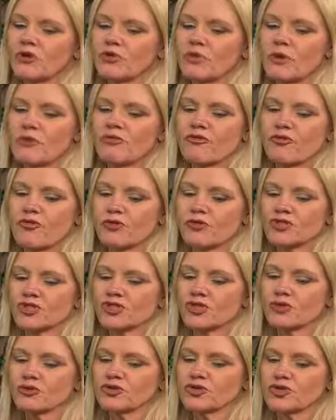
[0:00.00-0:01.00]
with me before the
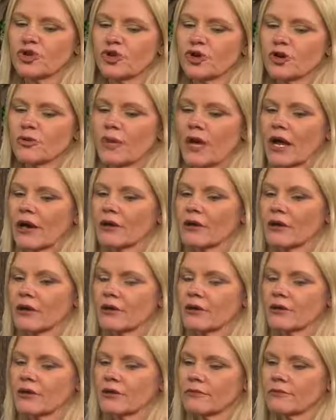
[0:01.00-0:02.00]
show started
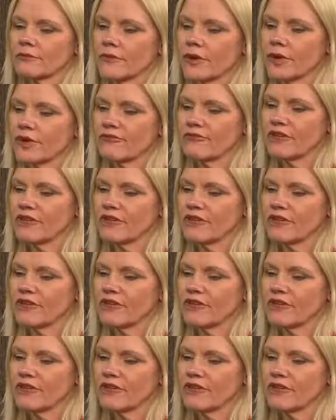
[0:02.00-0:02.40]
about an